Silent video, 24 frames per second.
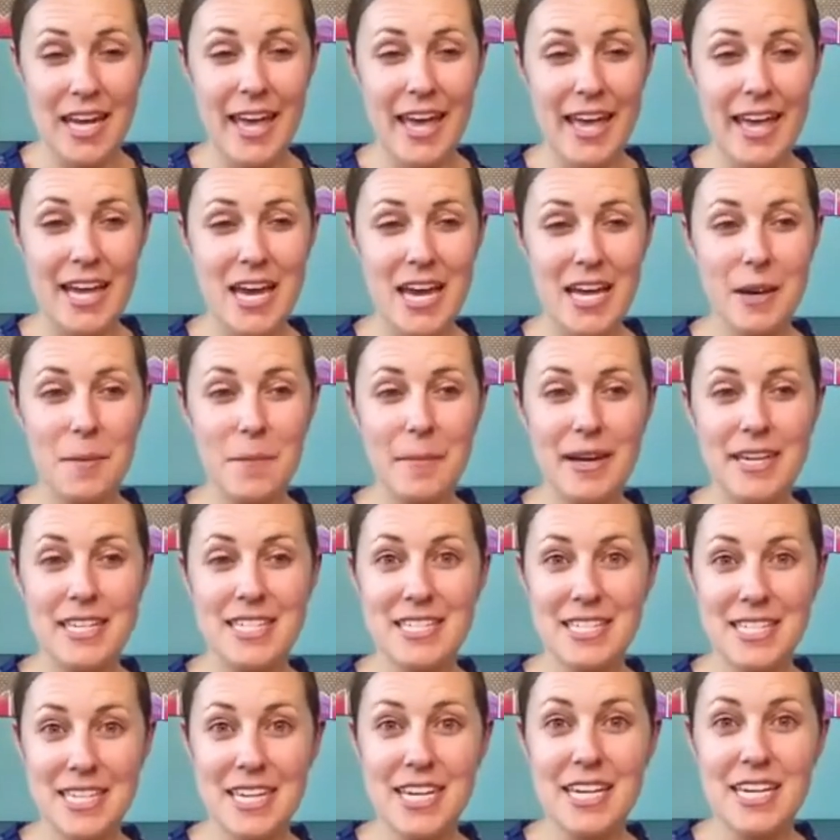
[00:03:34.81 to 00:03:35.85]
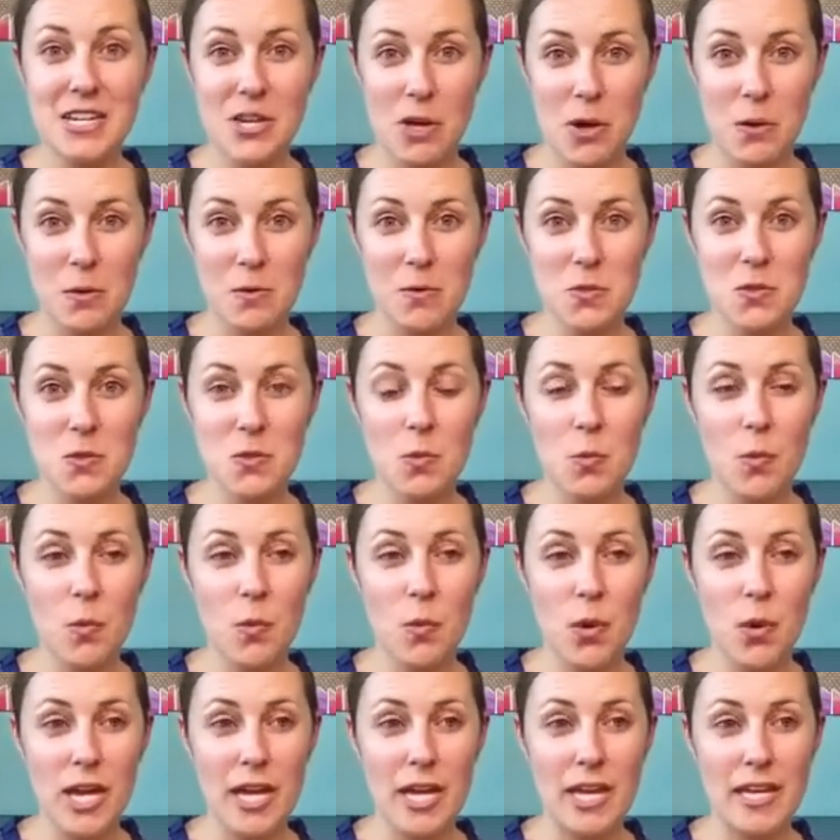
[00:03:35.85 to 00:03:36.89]
And my sticky notes
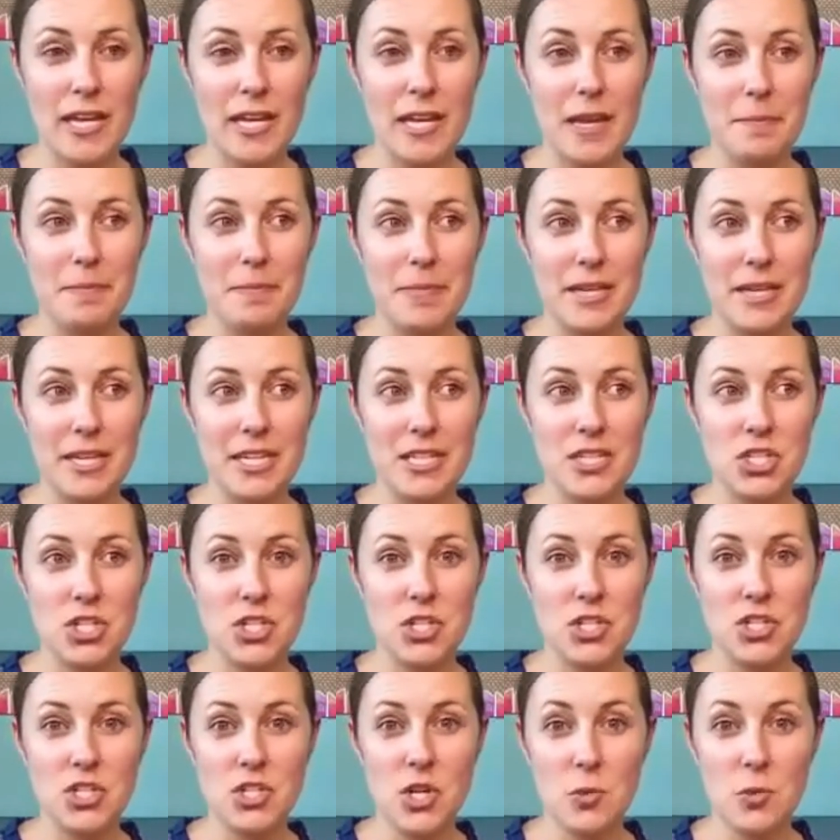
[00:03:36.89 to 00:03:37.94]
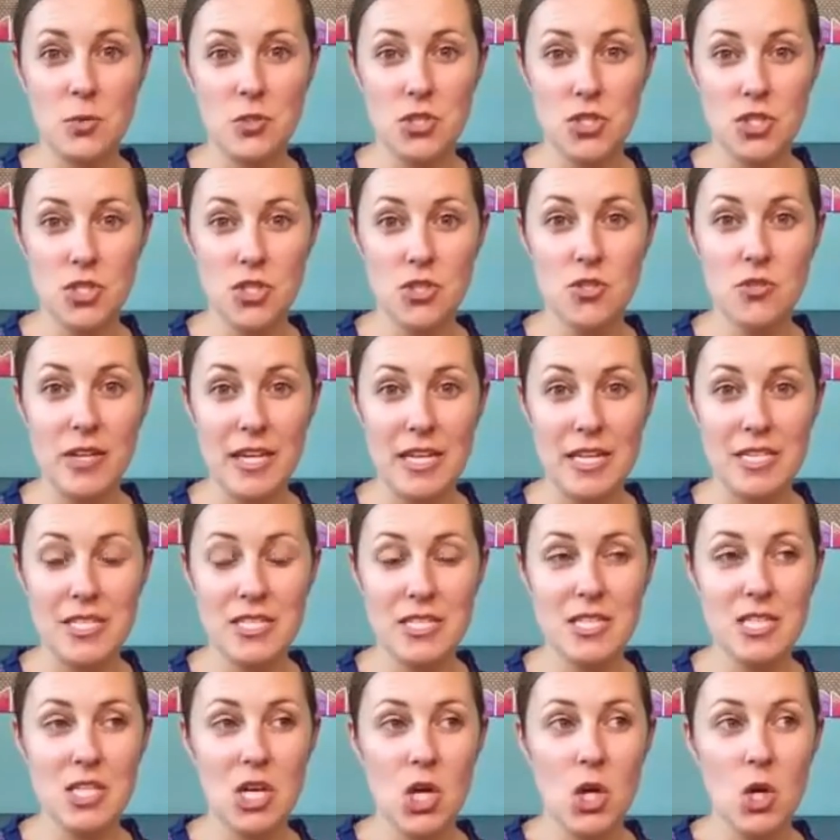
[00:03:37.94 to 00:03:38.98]
would be to show
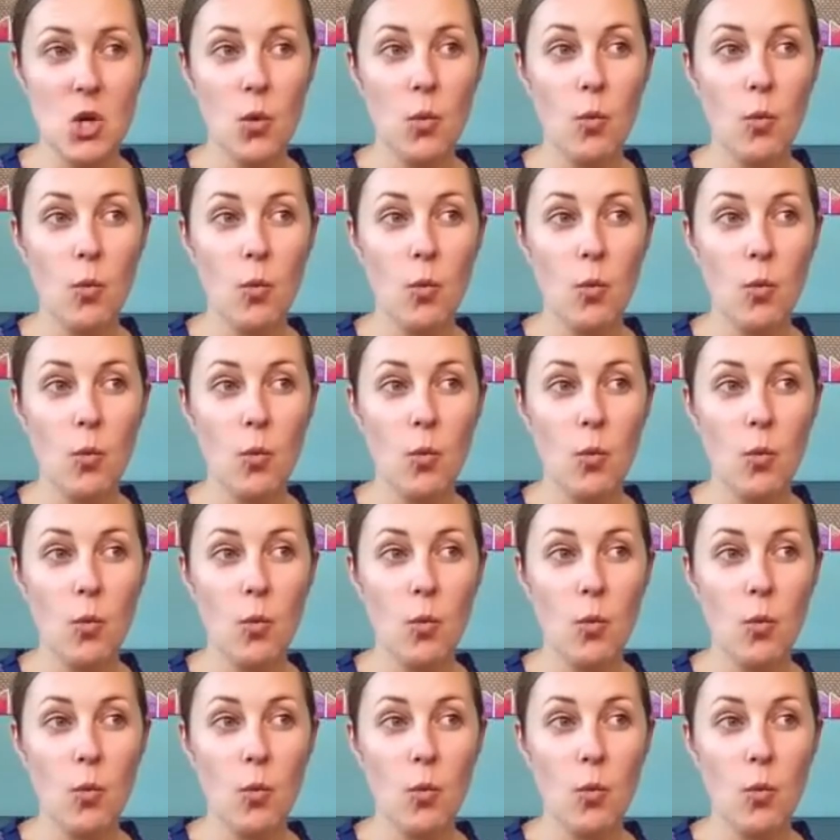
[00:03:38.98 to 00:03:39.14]
students